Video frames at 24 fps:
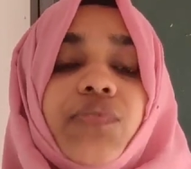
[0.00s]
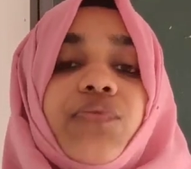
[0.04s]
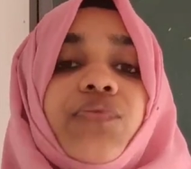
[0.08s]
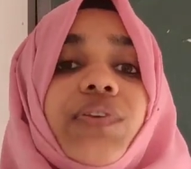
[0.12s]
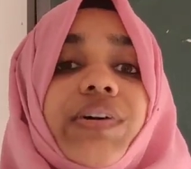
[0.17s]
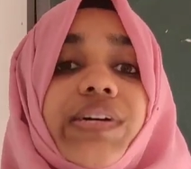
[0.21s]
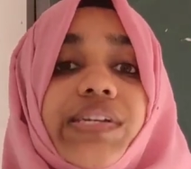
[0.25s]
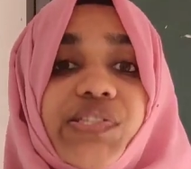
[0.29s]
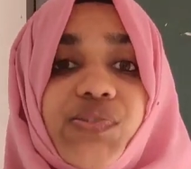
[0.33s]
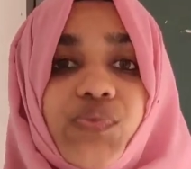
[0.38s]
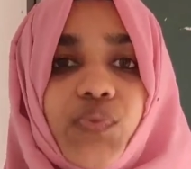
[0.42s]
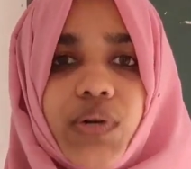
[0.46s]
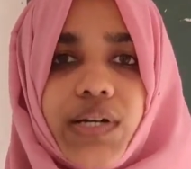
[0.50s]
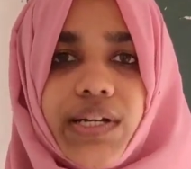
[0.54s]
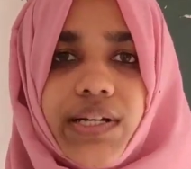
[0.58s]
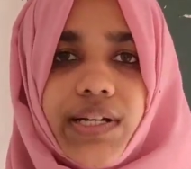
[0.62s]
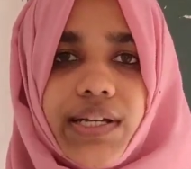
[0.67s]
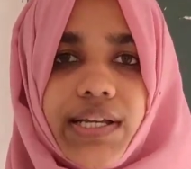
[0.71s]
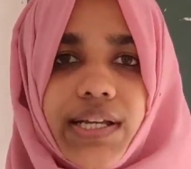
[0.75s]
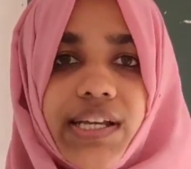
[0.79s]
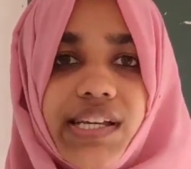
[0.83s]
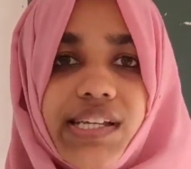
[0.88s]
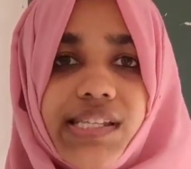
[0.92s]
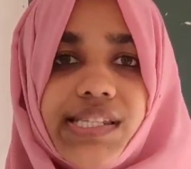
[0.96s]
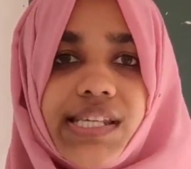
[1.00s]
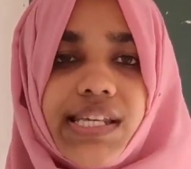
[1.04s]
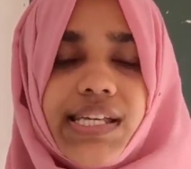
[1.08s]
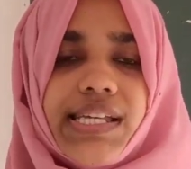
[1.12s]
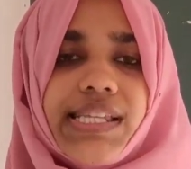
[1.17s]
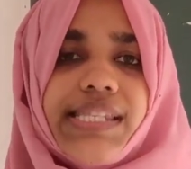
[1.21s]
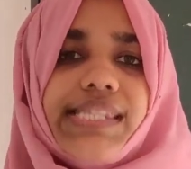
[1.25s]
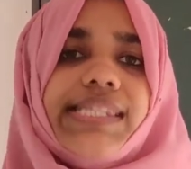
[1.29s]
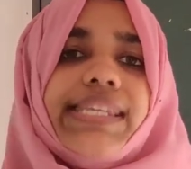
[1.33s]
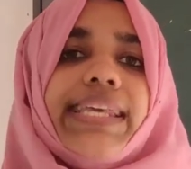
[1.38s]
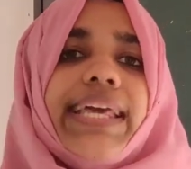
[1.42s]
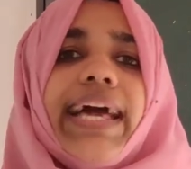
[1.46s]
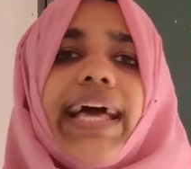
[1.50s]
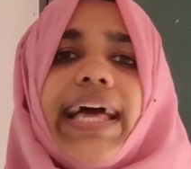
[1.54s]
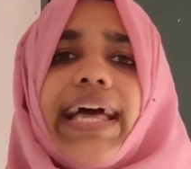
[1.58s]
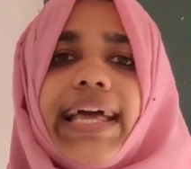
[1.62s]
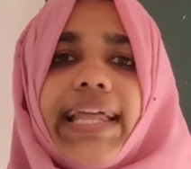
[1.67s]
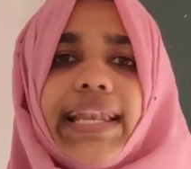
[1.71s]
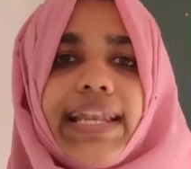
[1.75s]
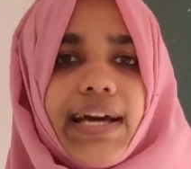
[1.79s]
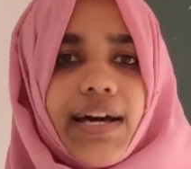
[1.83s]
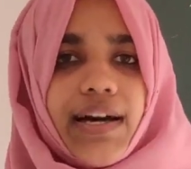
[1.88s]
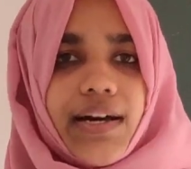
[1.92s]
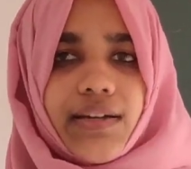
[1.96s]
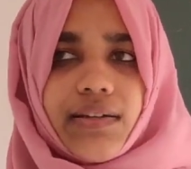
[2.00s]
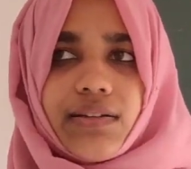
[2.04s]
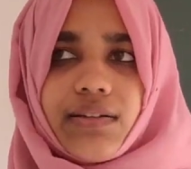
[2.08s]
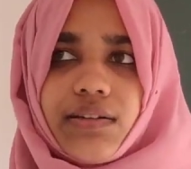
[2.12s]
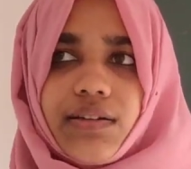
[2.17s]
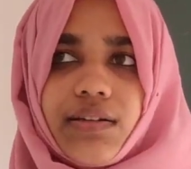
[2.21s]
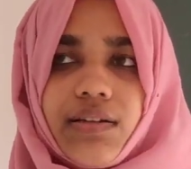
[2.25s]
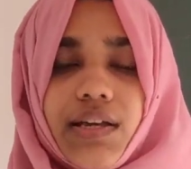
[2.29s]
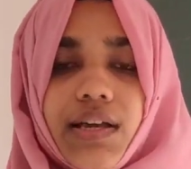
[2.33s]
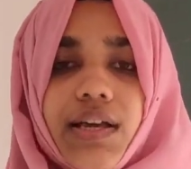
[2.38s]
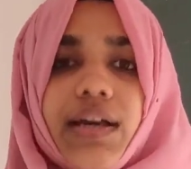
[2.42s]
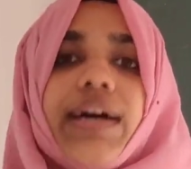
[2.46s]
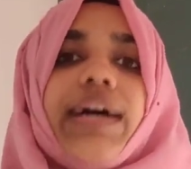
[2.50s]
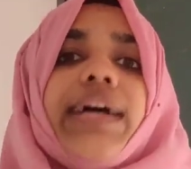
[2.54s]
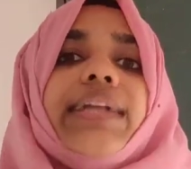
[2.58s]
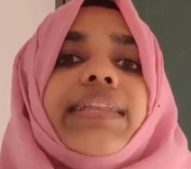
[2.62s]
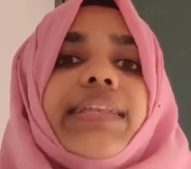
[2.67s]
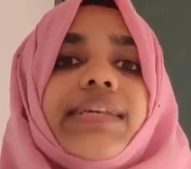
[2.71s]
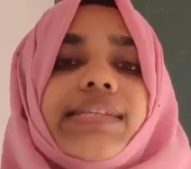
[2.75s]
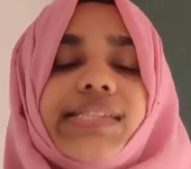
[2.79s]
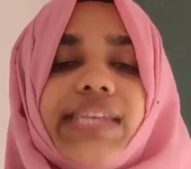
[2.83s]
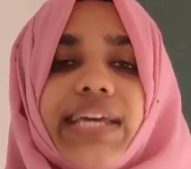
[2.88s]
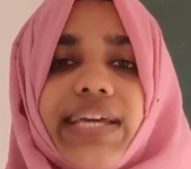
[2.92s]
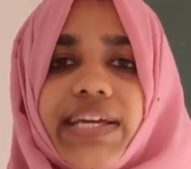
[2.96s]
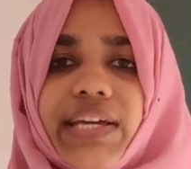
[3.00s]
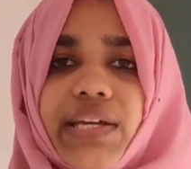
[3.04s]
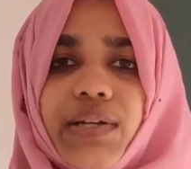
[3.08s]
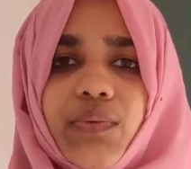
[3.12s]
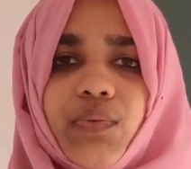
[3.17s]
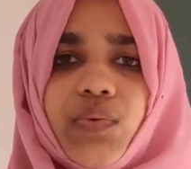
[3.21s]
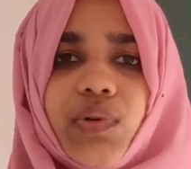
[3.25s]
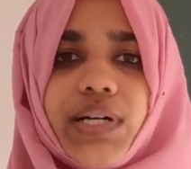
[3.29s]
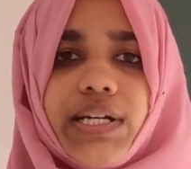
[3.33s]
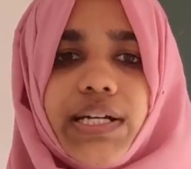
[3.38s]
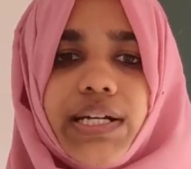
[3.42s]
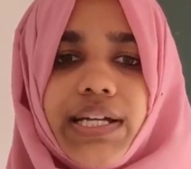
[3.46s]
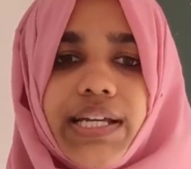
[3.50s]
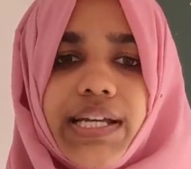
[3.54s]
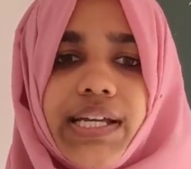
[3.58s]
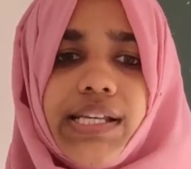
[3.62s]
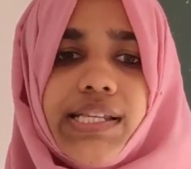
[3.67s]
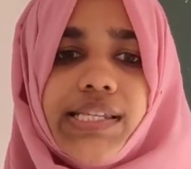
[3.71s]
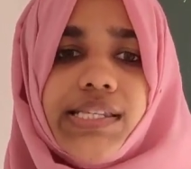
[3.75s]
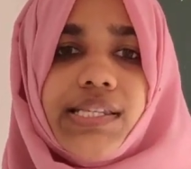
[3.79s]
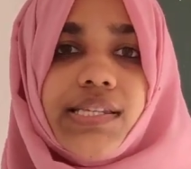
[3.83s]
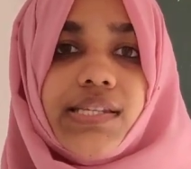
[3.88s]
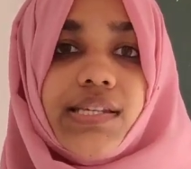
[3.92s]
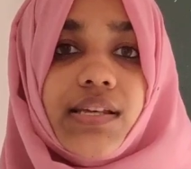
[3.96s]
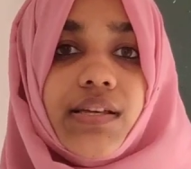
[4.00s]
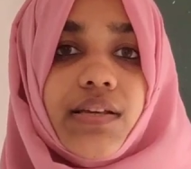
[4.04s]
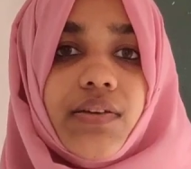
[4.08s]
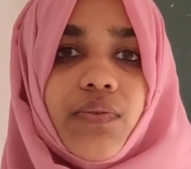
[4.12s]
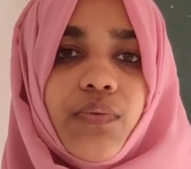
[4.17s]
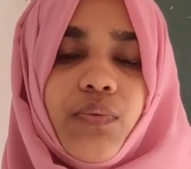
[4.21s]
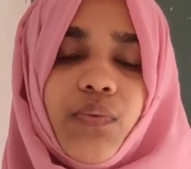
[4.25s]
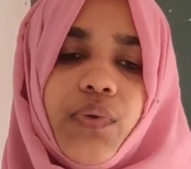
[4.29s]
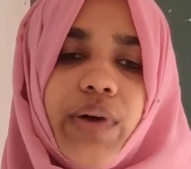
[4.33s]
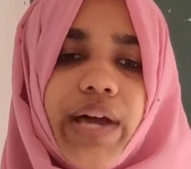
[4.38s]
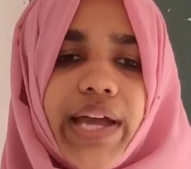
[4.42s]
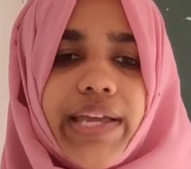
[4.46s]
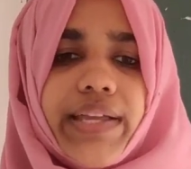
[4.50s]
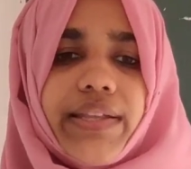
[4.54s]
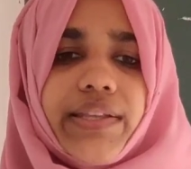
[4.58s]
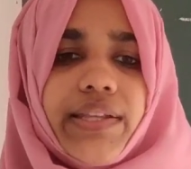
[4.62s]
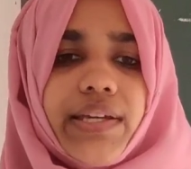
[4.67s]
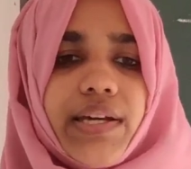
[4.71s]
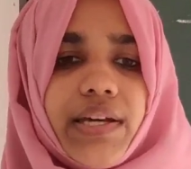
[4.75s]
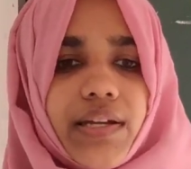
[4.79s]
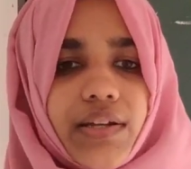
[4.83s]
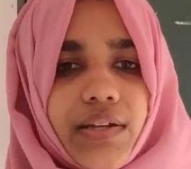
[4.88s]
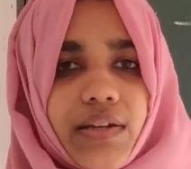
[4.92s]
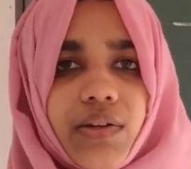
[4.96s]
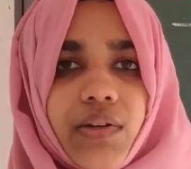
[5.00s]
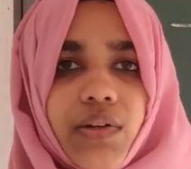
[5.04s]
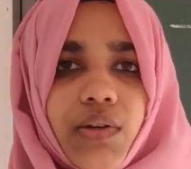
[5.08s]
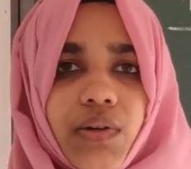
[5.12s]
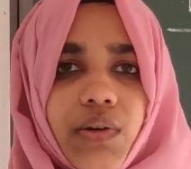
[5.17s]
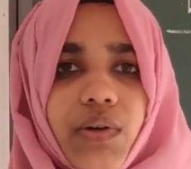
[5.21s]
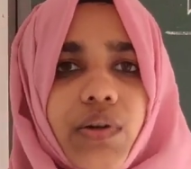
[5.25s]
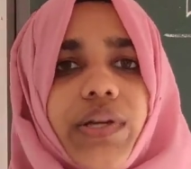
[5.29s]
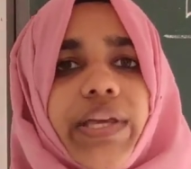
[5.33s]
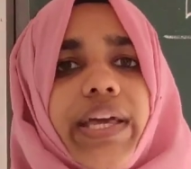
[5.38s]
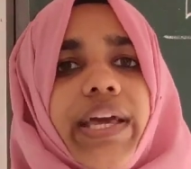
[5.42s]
The first one is scalar and the second one is vector.